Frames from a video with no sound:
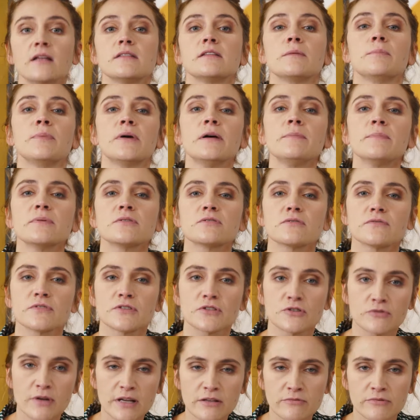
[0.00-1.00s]
The purpose of a
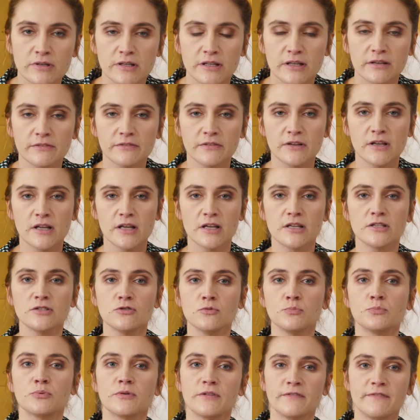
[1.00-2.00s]
strain relief is
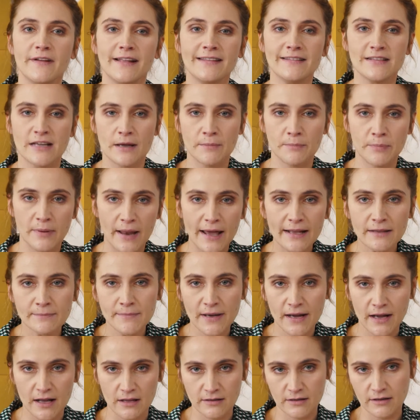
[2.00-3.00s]
to prevent the applied
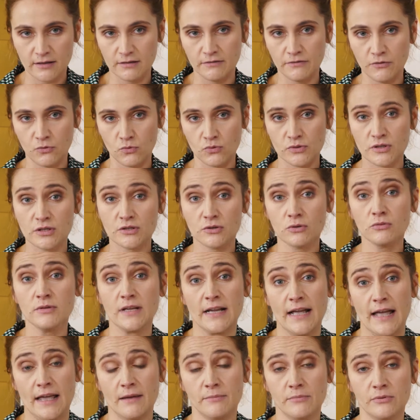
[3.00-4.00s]
mechanical forces on the
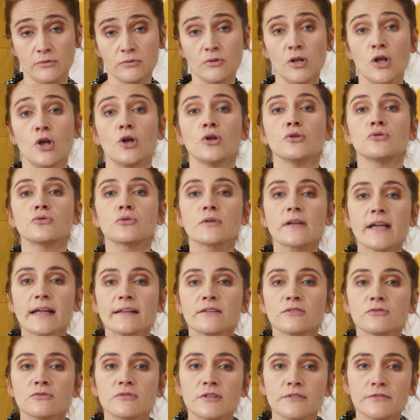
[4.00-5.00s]
cable to
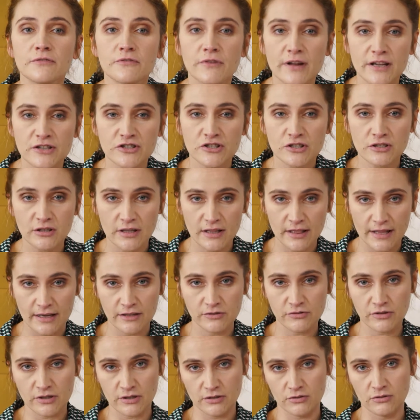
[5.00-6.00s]
get to the fragile
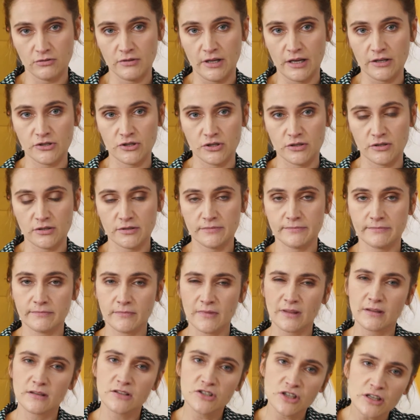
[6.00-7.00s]
electrical connections.
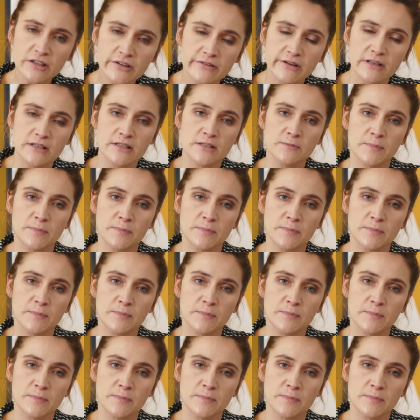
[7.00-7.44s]
Generally